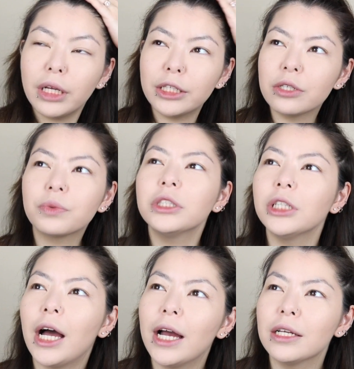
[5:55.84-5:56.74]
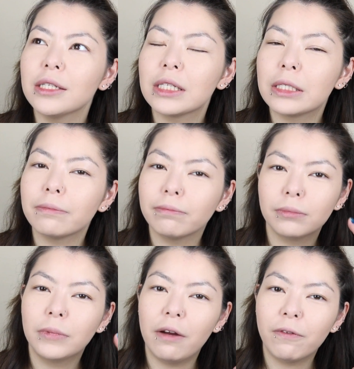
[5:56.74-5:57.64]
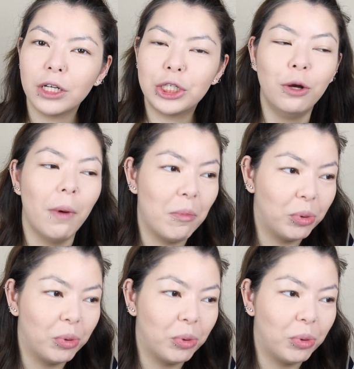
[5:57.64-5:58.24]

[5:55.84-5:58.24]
I just realized I forgot to do my